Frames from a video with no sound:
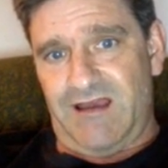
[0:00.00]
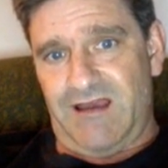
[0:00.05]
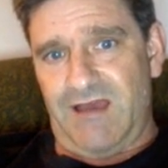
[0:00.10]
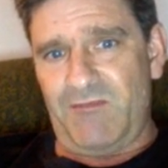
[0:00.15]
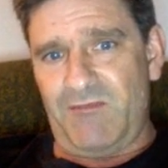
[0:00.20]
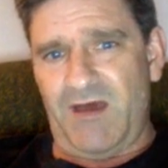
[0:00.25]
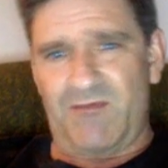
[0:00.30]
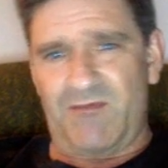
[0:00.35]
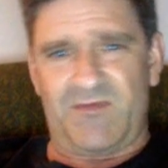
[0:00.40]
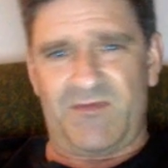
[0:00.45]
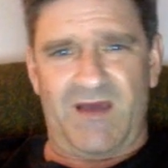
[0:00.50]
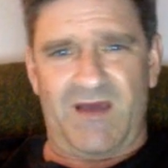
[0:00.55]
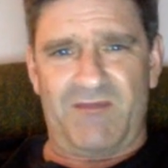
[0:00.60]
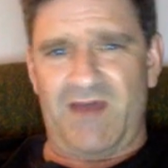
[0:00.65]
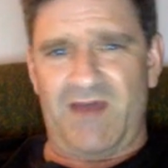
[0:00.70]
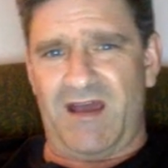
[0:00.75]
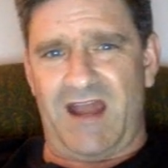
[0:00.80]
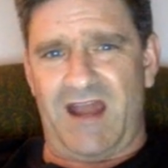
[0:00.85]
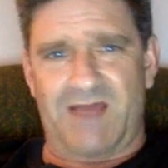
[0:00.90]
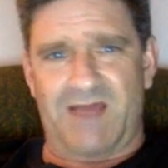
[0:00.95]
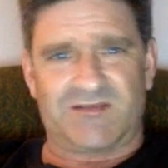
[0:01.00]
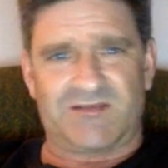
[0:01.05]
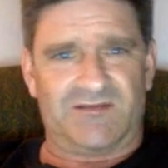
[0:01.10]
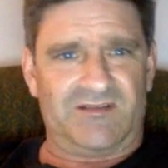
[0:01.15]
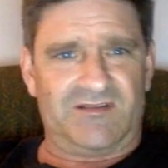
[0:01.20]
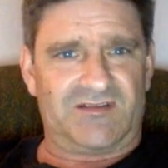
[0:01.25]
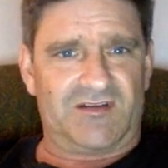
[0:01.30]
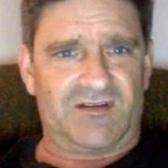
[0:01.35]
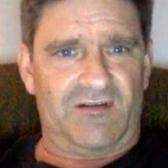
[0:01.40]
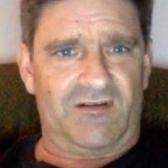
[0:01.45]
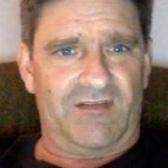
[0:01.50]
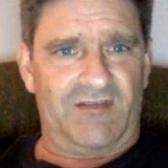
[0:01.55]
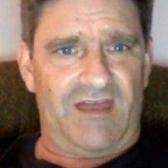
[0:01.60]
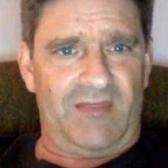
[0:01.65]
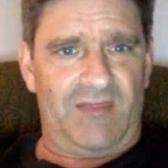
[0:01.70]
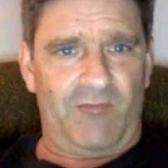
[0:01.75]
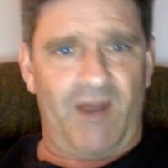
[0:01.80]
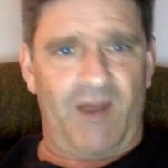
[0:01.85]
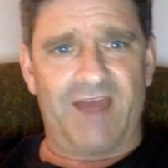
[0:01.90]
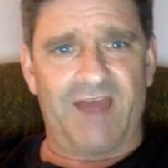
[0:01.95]
I'm not I'm not absolutely sure of
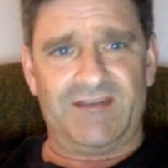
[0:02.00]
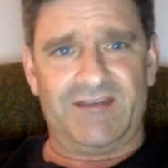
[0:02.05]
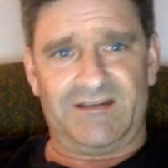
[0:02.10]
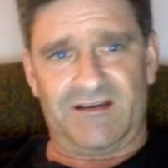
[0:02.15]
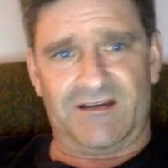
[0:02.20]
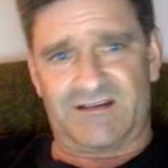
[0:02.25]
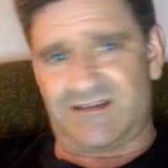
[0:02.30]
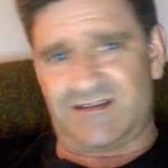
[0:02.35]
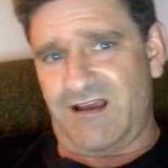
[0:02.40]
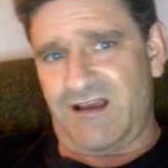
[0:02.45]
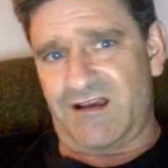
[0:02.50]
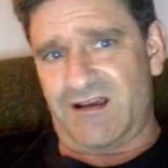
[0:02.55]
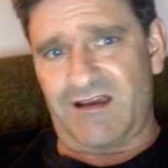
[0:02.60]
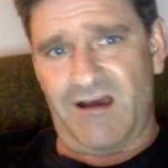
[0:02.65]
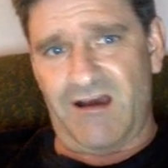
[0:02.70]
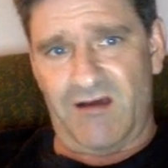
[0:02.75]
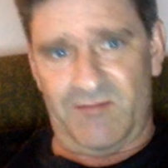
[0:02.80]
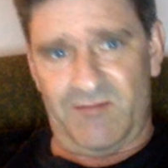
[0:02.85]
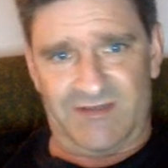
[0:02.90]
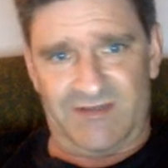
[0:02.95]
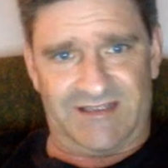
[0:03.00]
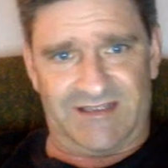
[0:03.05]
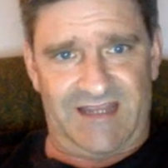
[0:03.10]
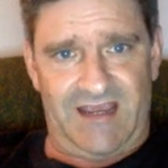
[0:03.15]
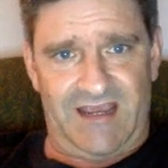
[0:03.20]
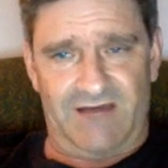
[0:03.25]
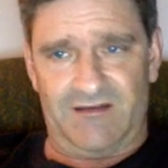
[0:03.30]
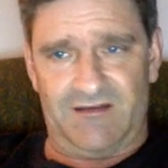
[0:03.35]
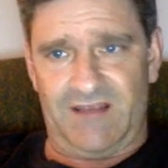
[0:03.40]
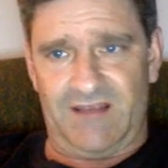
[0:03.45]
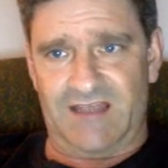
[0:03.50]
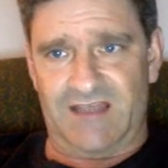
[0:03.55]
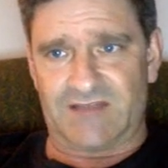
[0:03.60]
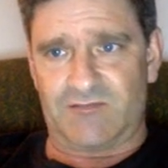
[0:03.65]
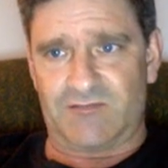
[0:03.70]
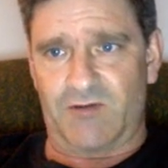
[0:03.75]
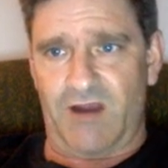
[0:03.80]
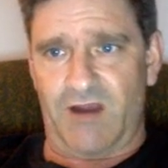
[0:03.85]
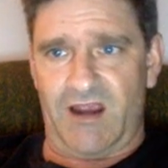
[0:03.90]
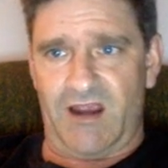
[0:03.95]
that. RideTheDucks.com was down, and
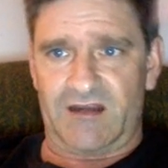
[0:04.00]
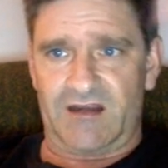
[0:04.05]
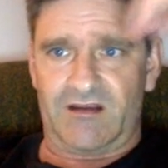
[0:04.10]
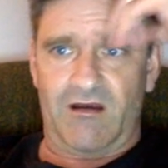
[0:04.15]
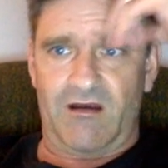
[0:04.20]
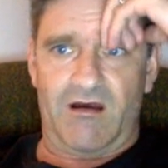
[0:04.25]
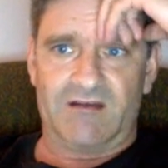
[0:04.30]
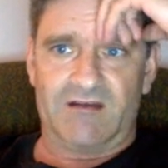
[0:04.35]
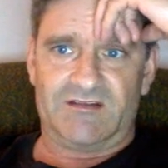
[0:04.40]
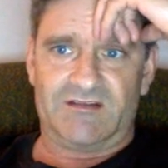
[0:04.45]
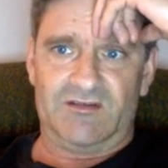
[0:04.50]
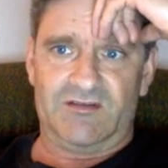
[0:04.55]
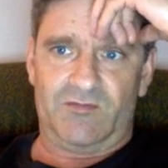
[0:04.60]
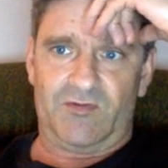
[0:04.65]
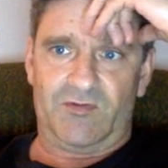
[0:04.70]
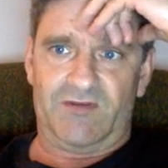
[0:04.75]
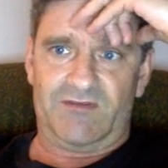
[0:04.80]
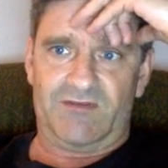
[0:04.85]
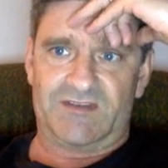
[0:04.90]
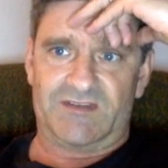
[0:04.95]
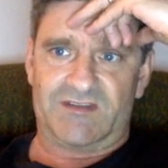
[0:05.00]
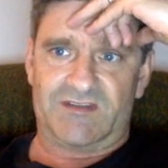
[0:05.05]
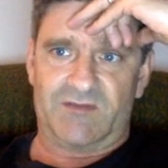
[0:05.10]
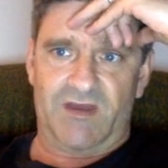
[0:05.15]
that's where I'd gone to previous in my